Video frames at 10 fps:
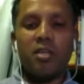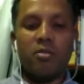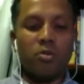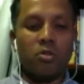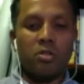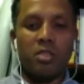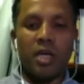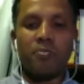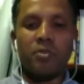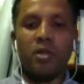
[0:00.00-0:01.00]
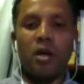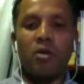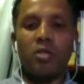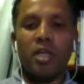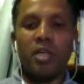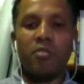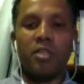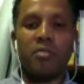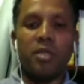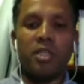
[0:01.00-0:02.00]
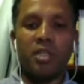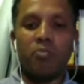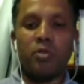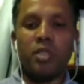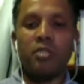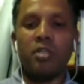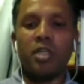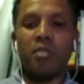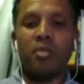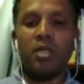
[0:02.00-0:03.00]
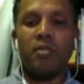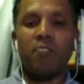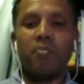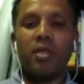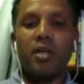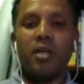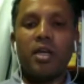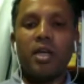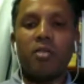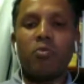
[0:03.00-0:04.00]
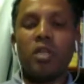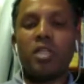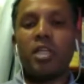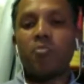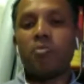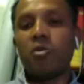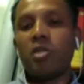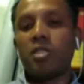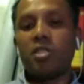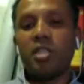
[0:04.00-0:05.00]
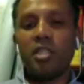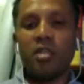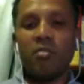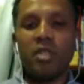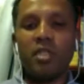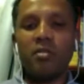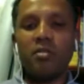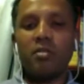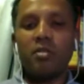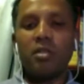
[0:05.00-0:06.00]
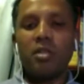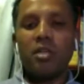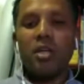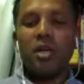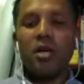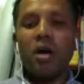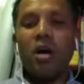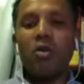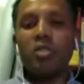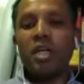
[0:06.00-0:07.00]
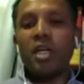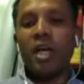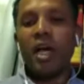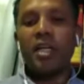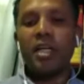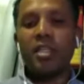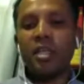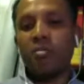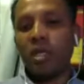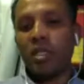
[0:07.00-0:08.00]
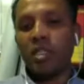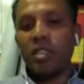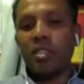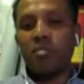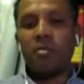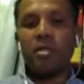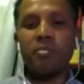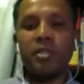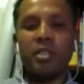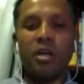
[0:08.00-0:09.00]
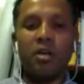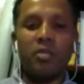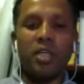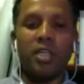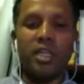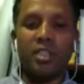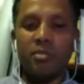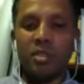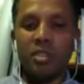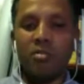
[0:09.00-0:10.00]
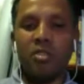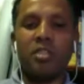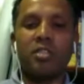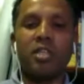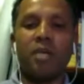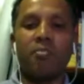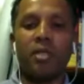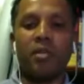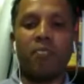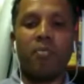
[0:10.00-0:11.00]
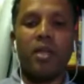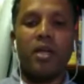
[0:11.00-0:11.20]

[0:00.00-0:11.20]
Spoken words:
can see those steps, how the investment they put into the company, and what kind of products they are delivering, how they are handling their marketing department, how their customer service is happening,